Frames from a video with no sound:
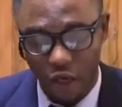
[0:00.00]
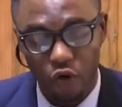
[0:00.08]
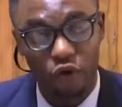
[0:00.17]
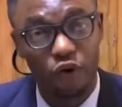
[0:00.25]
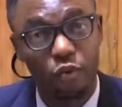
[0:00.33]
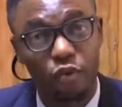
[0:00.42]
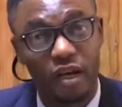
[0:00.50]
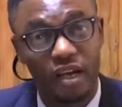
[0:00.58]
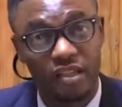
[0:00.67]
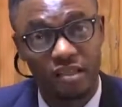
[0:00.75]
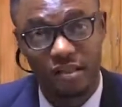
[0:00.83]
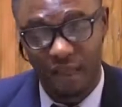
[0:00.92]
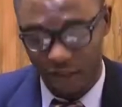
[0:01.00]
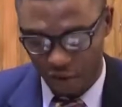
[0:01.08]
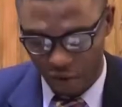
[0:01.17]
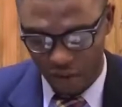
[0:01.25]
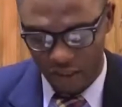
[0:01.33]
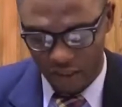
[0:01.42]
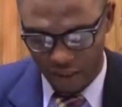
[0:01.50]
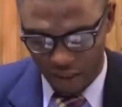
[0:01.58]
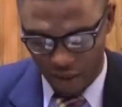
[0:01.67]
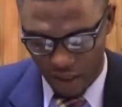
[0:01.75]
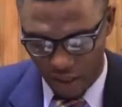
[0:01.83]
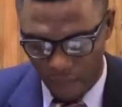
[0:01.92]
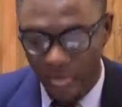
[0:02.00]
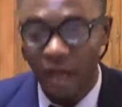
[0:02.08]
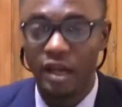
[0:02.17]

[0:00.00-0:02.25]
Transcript: renewable energy sector in Nigeria.